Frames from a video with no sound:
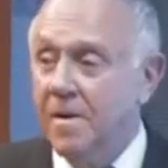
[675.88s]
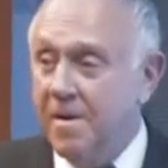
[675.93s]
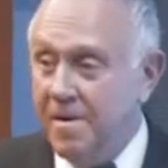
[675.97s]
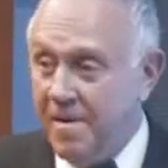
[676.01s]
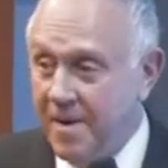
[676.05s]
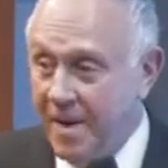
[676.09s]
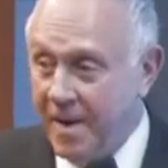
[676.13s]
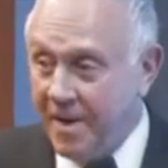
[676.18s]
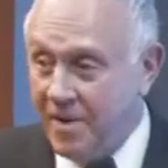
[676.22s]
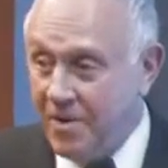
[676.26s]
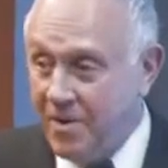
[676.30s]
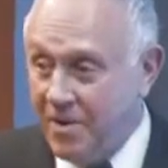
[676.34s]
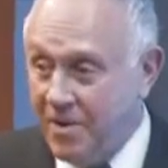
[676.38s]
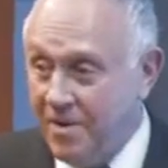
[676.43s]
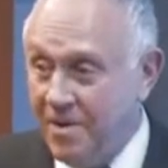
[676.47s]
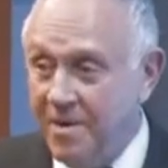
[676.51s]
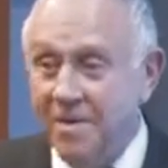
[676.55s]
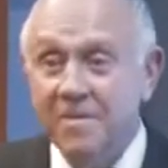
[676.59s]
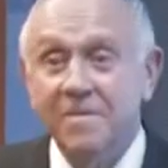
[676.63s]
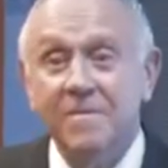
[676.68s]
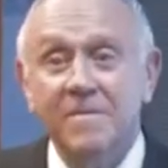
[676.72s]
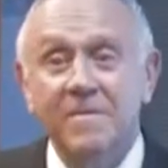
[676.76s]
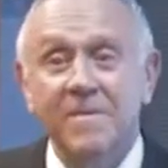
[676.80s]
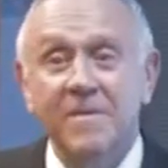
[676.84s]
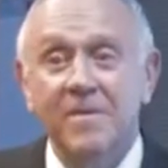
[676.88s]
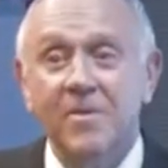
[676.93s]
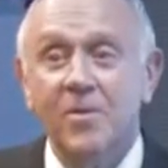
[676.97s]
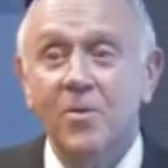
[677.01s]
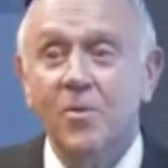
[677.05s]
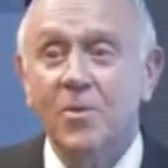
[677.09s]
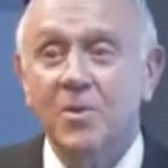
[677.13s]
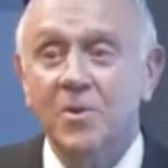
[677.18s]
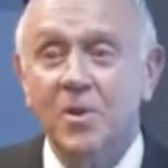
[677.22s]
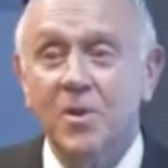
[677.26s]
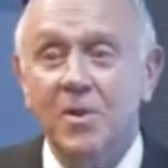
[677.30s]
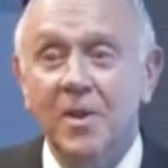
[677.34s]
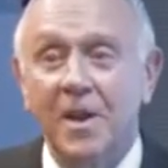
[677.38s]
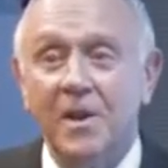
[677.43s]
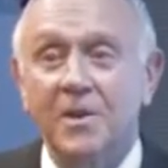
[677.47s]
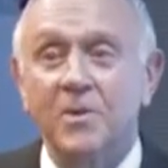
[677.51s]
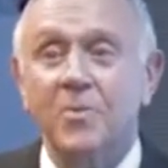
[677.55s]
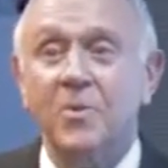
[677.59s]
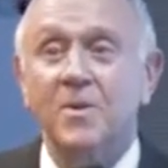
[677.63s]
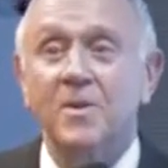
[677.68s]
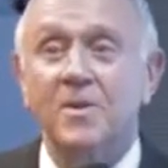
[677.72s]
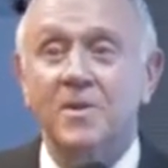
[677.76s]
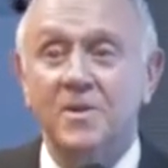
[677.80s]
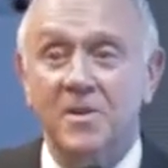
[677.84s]
Next. Who's the next
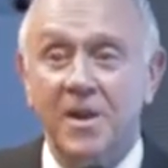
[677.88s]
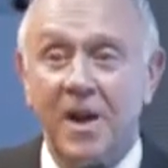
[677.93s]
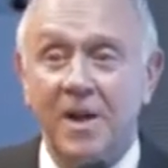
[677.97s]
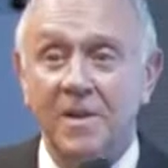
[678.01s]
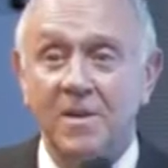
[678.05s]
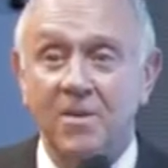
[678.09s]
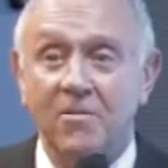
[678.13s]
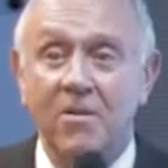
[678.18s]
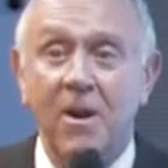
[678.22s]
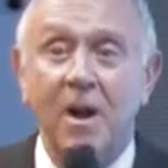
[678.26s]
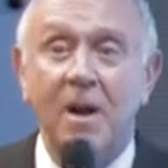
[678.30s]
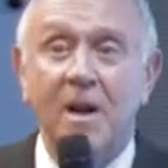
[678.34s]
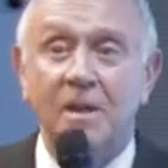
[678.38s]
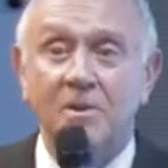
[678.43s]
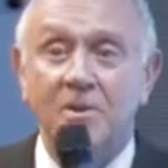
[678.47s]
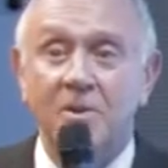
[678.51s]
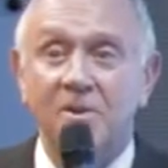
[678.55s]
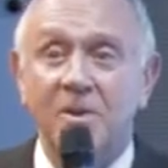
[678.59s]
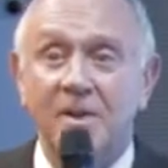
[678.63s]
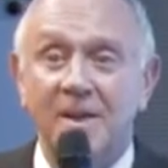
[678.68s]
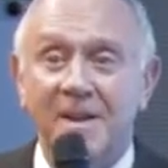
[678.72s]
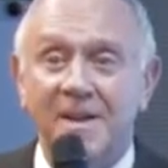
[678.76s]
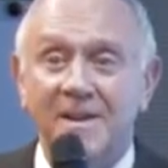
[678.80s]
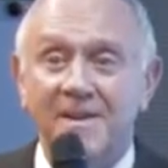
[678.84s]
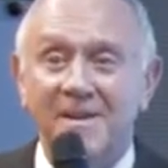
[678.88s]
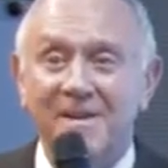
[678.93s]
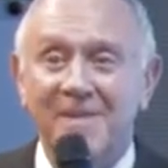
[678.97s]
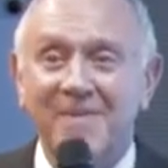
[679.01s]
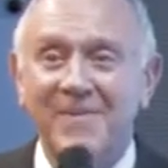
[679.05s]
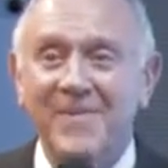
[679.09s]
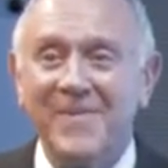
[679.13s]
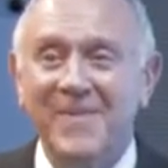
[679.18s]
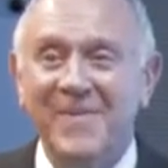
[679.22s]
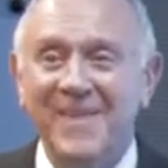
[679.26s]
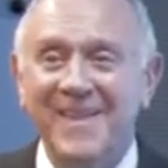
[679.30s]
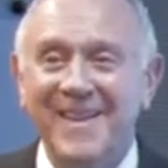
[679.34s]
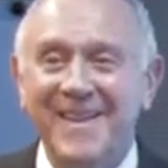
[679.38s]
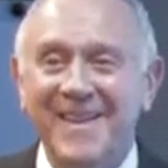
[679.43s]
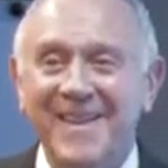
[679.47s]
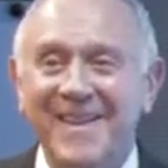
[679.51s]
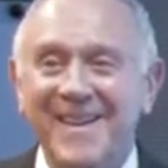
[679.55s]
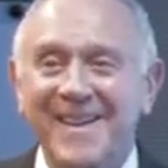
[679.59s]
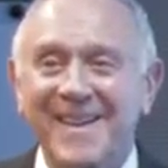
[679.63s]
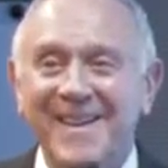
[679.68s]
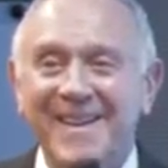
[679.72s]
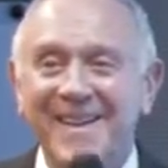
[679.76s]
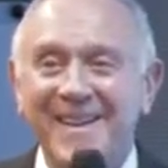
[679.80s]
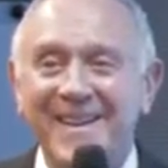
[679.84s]
one? Dr. Oz, go ahead. Um,
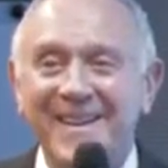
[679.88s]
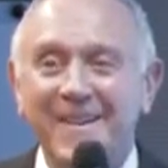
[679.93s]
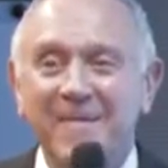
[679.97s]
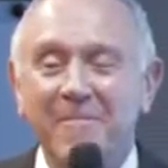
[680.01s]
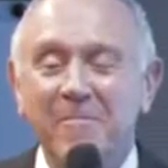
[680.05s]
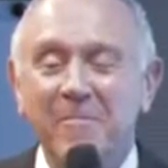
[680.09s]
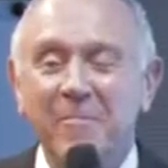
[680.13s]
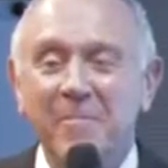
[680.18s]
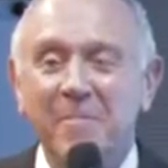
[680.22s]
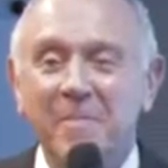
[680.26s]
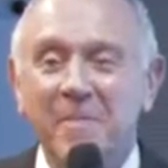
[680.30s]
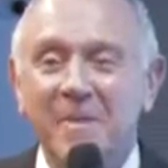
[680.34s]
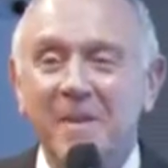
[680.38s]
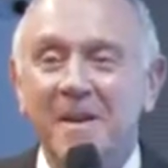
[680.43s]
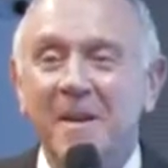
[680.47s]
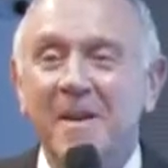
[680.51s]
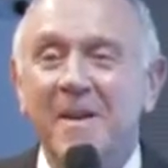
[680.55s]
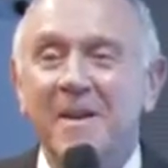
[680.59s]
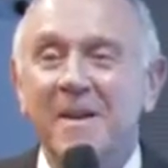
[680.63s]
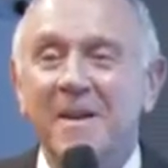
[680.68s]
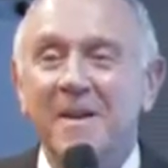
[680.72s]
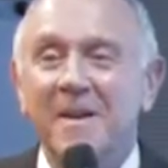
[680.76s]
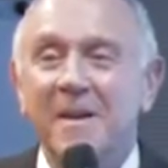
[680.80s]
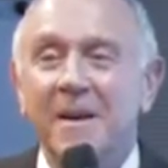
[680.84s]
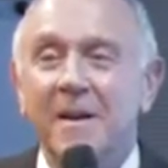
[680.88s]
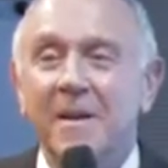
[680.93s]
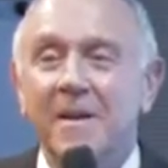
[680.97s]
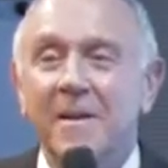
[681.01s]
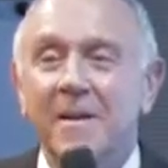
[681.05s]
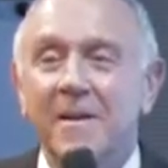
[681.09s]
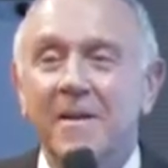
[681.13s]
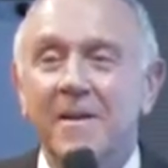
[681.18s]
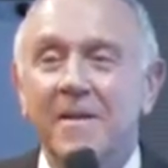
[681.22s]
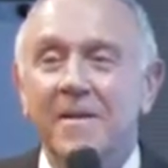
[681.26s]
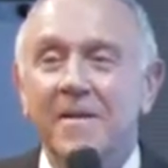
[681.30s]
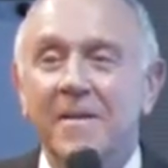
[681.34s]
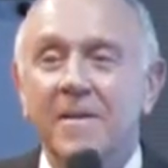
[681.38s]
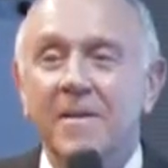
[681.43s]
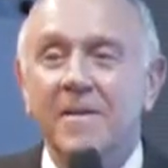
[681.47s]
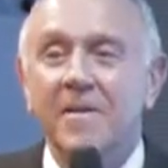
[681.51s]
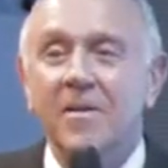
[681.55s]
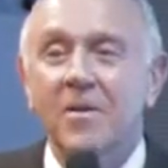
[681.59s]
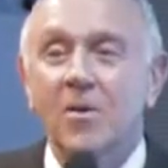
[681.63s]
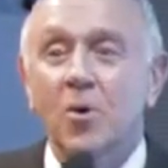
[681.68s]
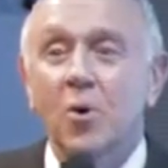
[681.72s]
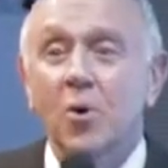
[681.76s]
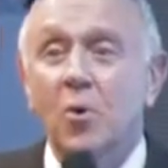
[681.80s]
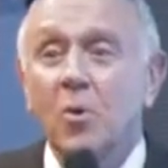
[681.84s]
I believe he was a very humble leader.
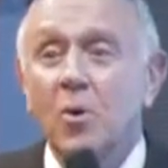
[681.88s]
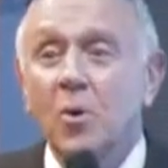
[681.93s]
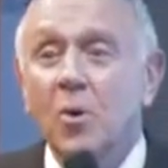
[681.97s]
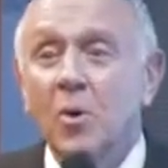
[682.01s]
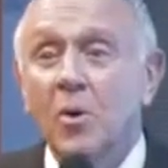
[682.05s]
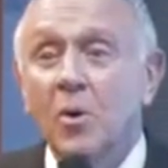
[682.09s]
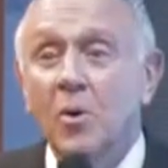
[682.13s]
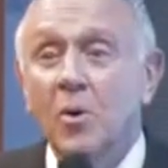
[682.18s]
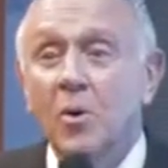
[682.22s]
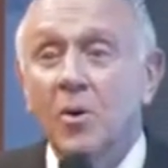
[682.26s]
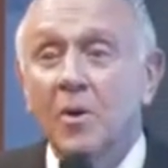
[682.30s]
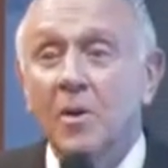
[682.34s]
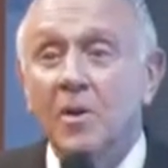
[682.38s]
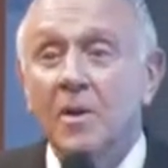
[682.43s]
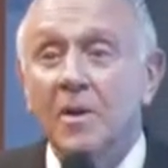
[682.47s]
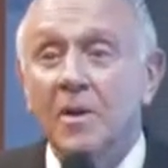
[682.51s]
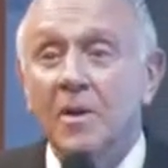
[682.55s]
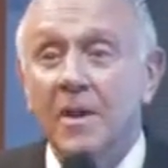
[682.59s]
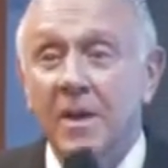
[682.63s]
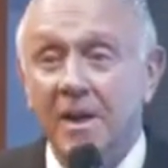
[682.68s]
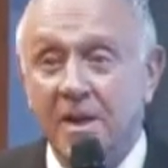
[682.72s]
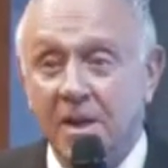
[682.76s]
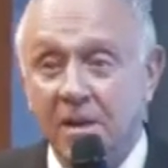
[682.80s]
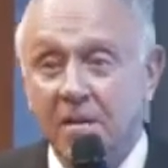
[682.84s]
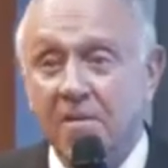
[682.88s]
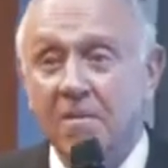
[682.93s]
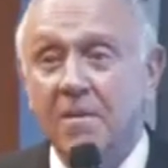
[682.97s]
Who? Uh, Lincoln?